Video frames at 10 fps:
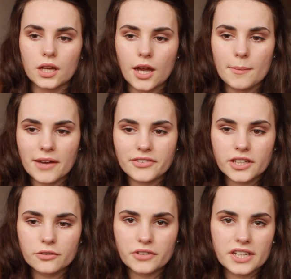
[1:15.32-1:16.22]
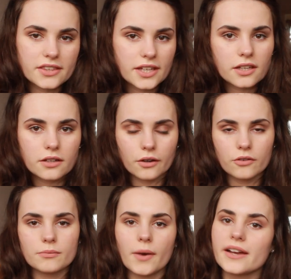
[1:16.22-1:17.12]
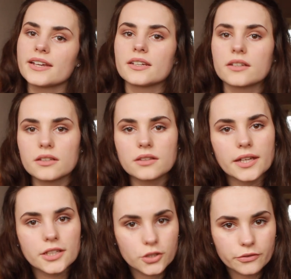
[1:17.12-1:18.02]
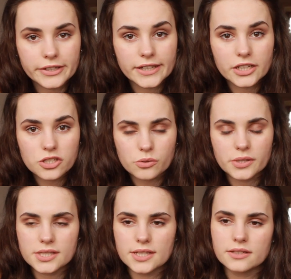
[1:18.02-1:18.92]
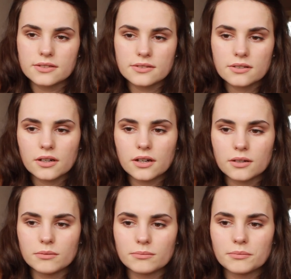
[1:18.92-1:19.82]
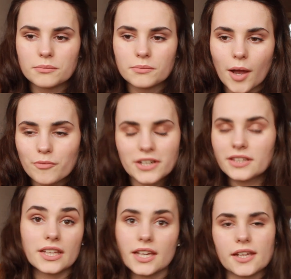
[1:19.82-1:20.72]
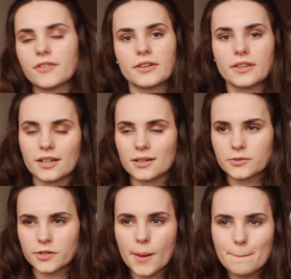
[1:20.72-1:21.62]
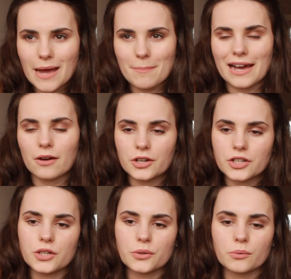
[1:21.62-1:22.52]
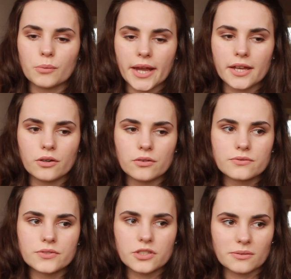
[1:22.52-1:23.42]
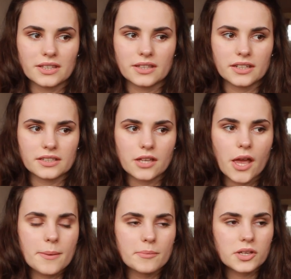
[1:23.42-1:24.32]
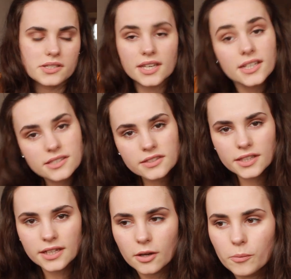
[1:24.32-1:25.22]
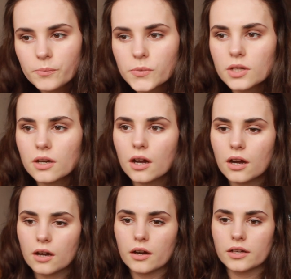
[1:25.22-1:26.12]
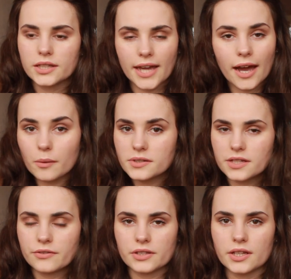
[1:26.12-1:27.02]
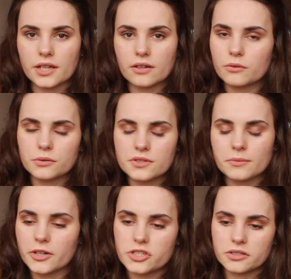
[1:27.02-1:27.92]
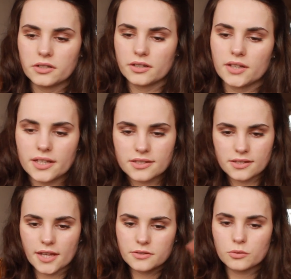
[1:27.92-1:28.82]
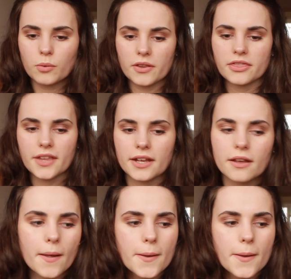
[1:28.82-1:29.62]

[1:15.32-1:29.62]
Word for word: I'm having a rethink of my career choices. I'm rethinking everything. I'm trying to map out a new way of doing things, because here's the thing, the hours and everything are all too much, and that's all one thing,